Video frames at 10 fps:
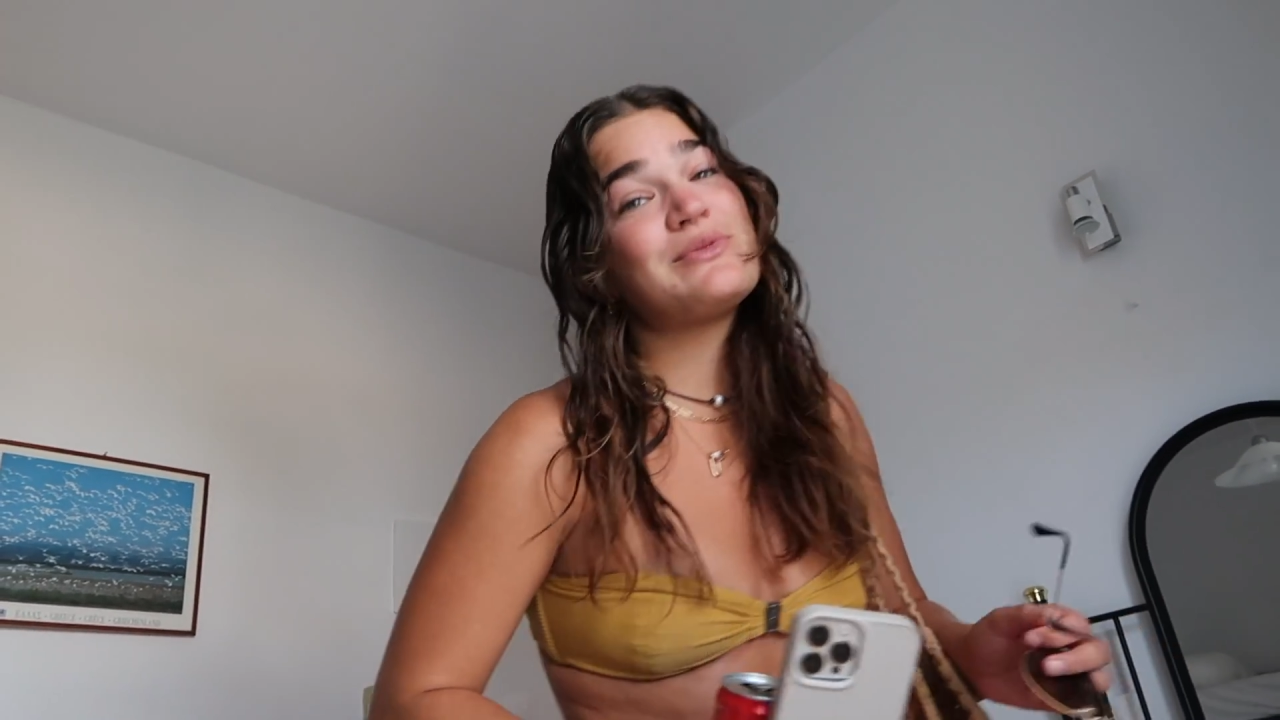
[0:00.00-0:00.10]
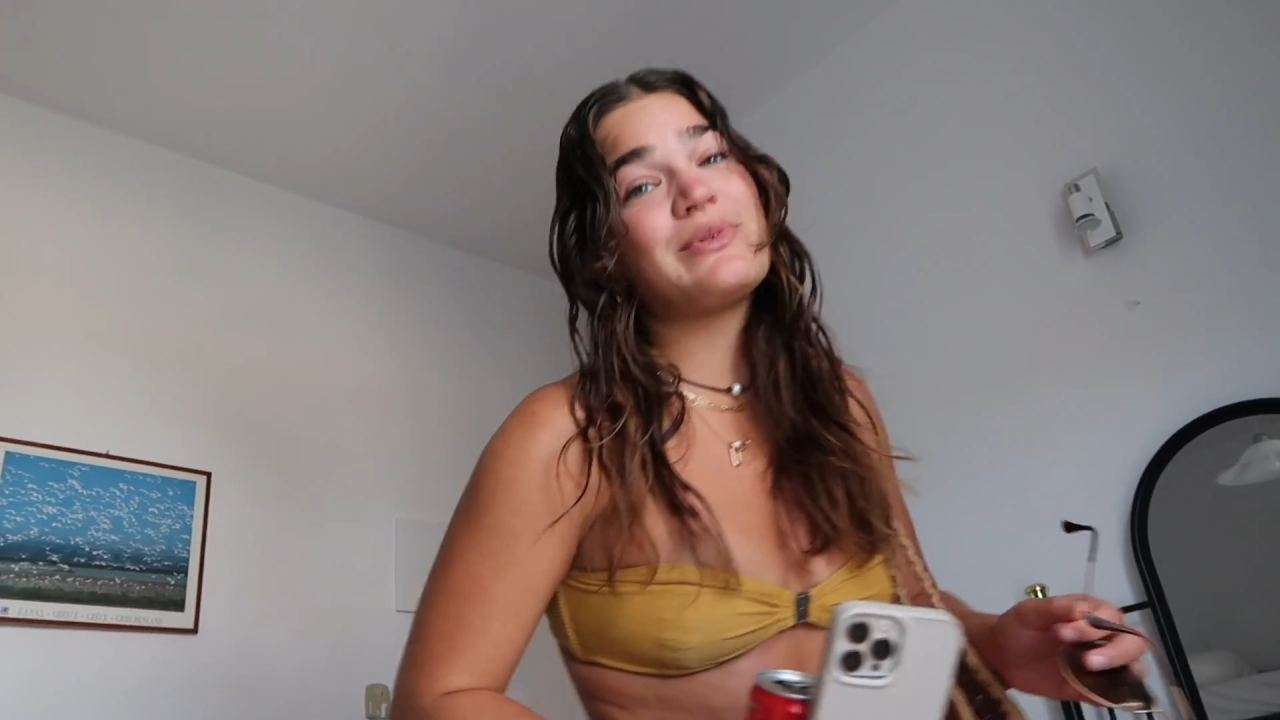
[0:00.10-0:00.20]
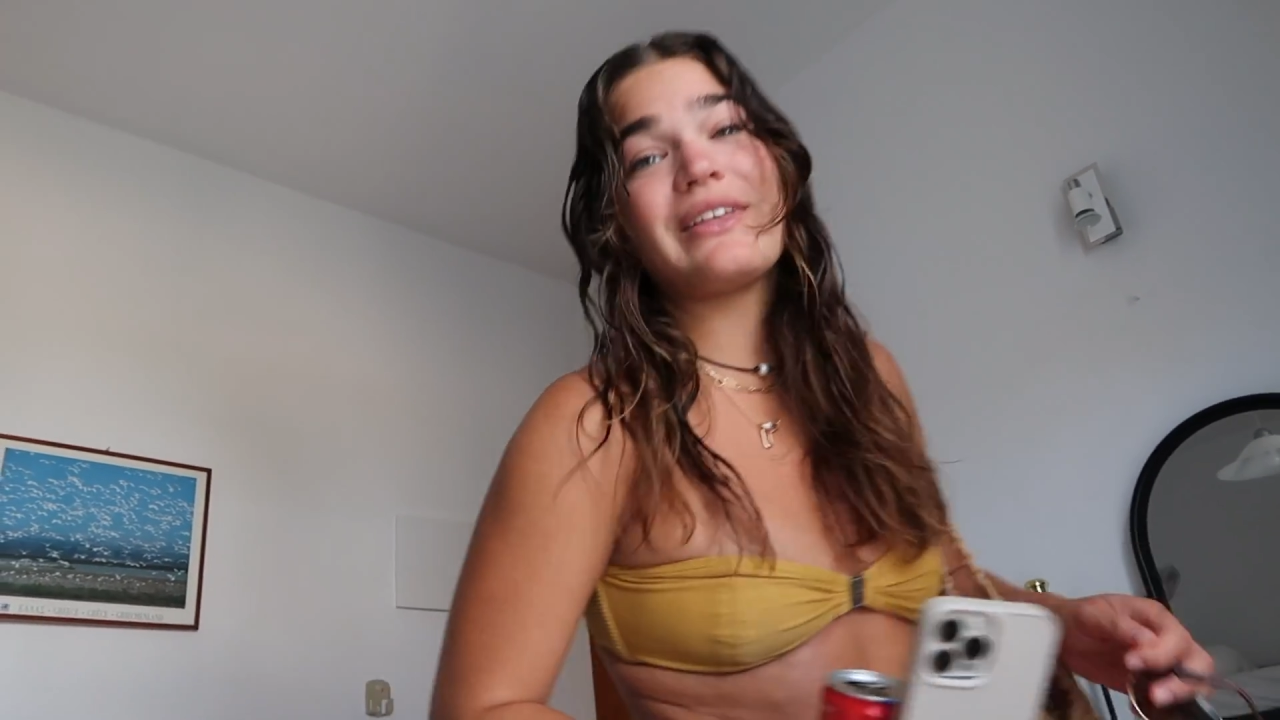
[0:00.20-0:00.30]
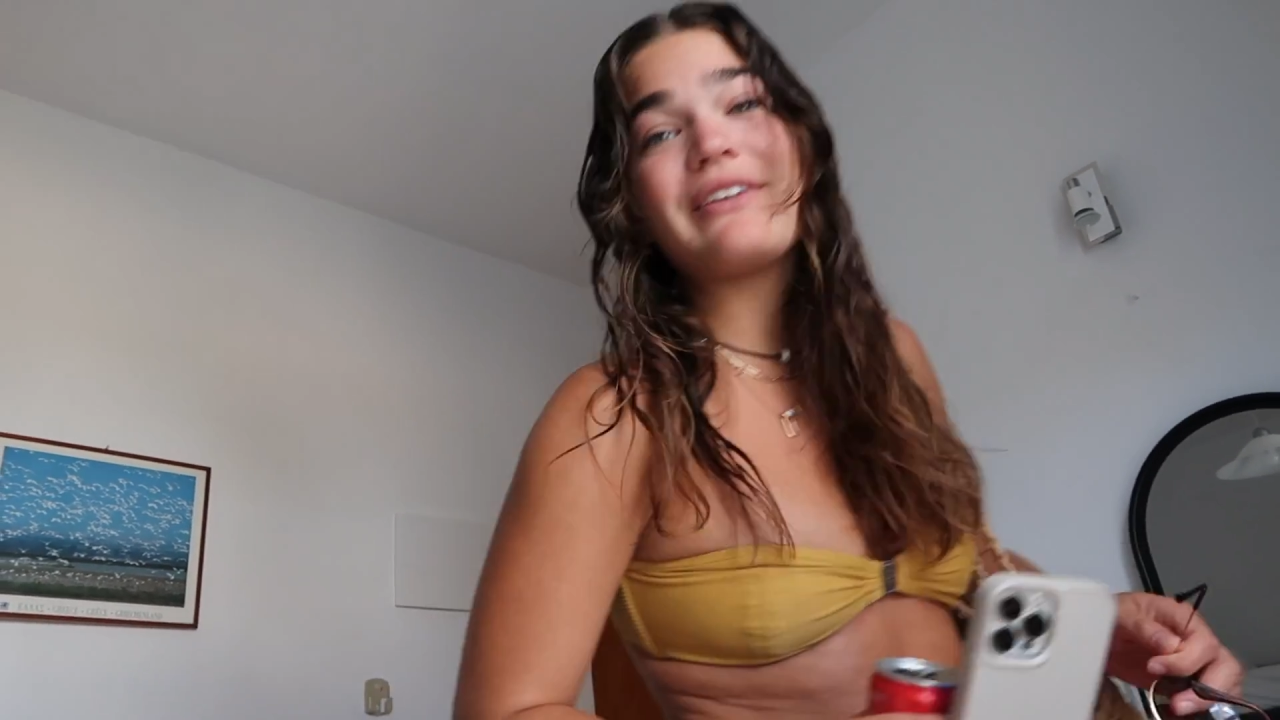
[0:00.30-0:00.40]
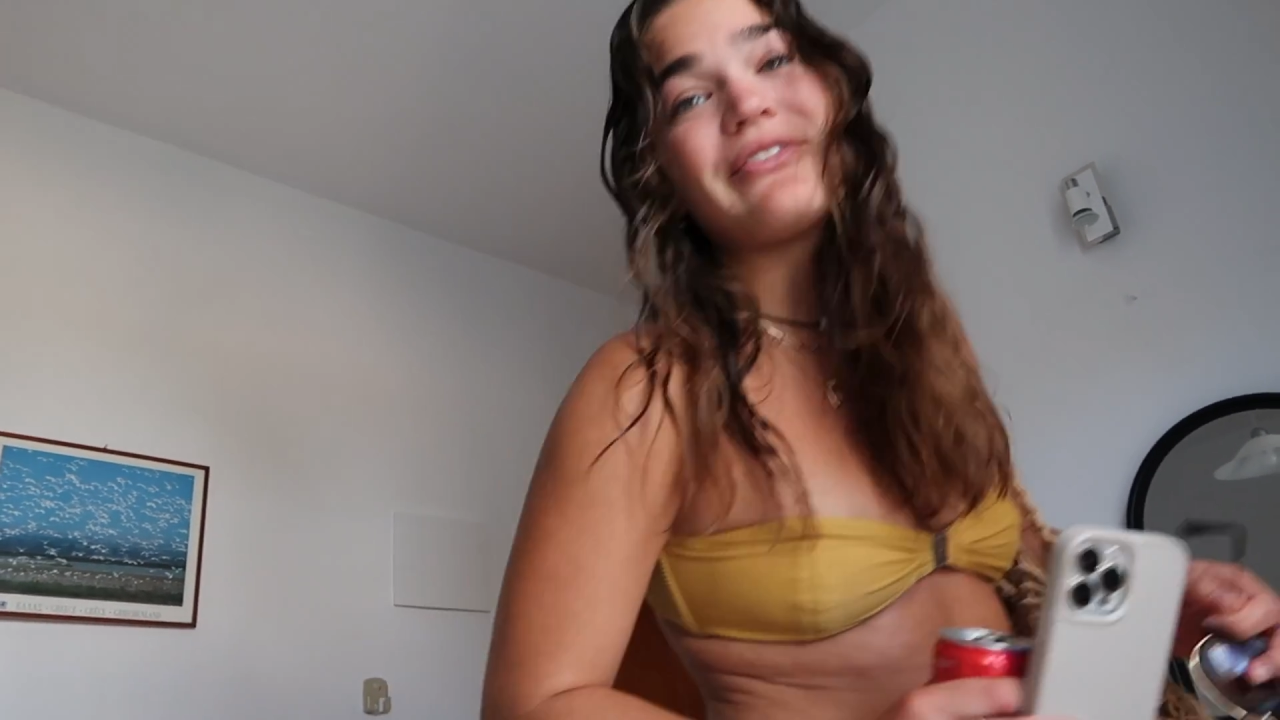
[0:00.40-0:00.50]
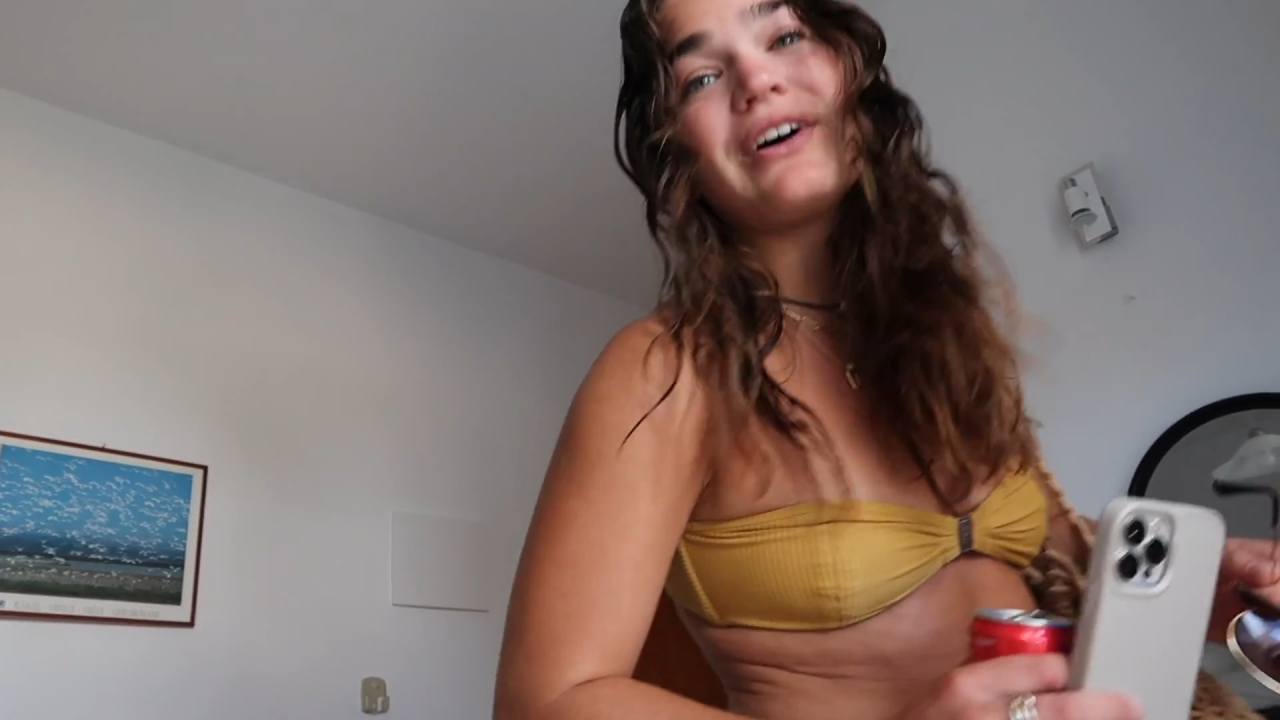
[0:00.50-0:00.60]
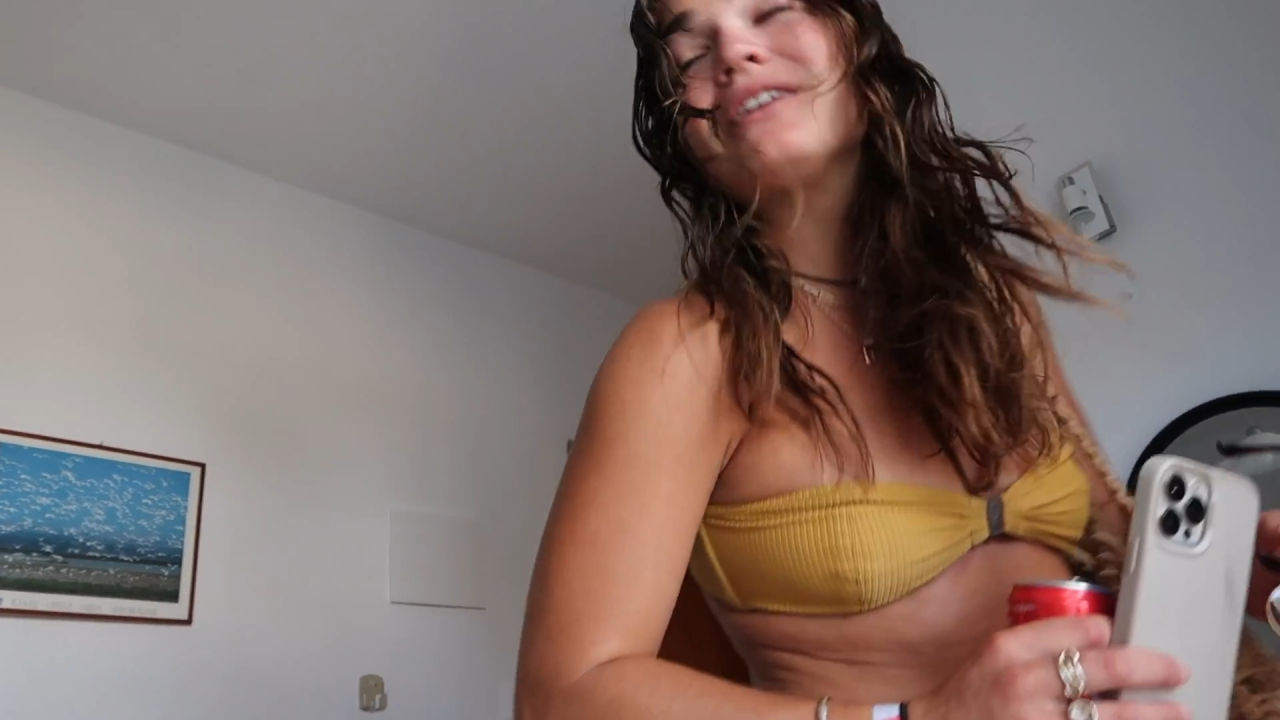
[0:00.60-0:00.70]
oh, really fun.